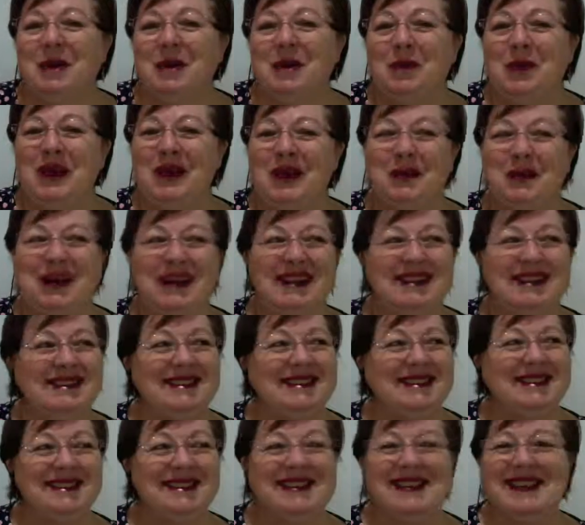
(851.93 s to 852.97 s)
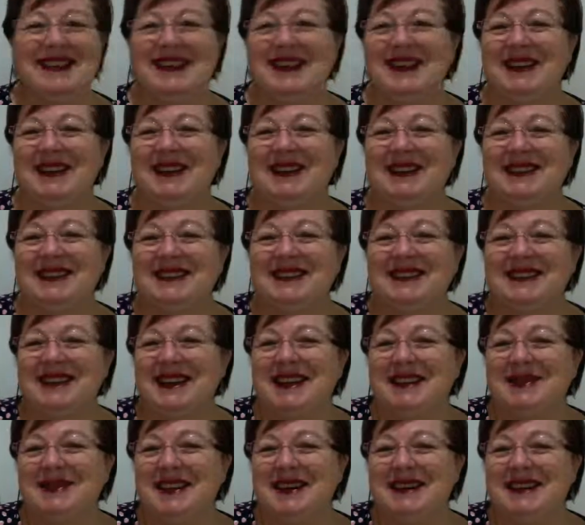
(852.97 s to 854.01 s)
wet one, so
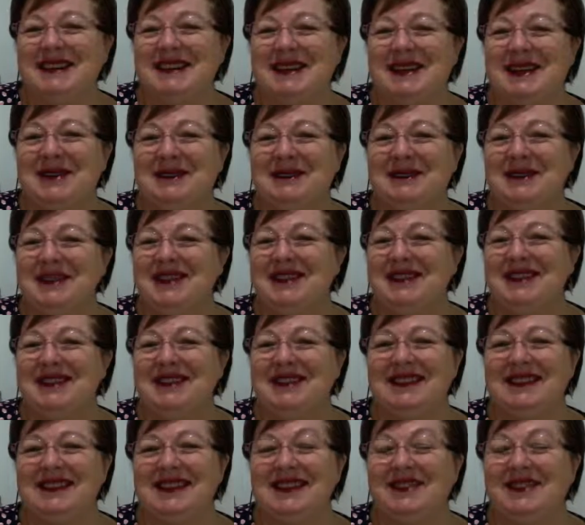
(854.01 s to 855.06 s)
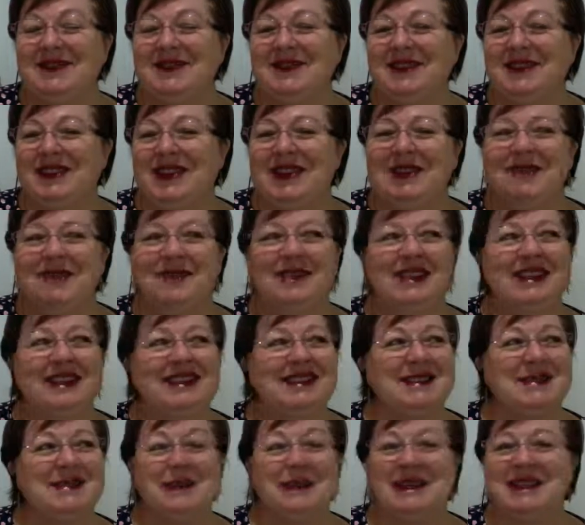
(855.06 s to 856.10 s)
stay rugged up with
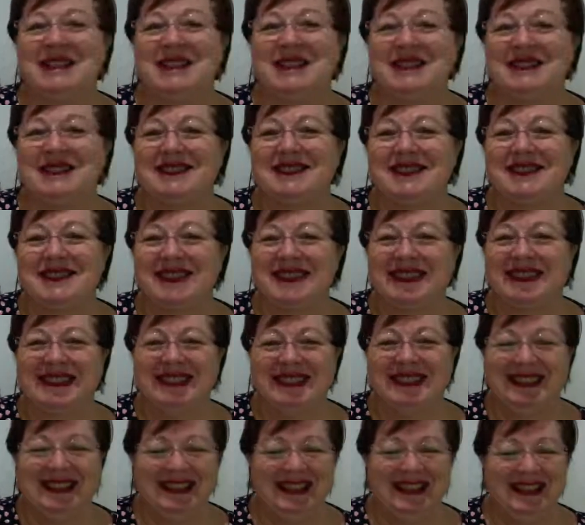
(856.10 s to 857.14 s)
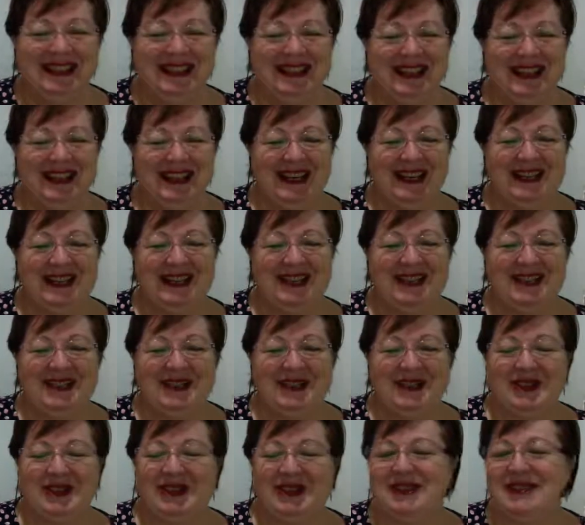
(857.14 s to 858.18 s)
Netflix binges and
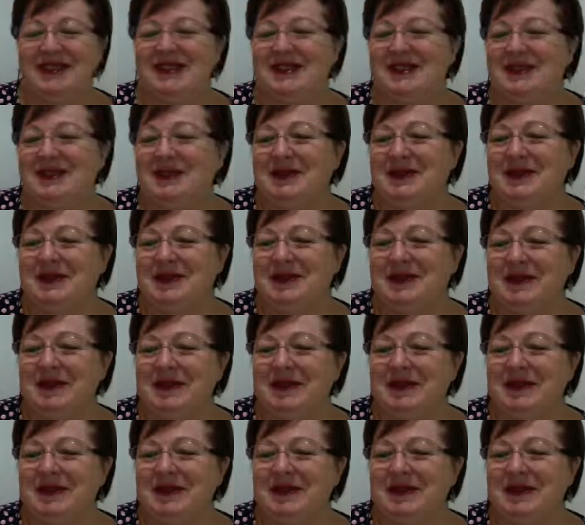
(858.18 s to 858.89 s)
enjoy yourself.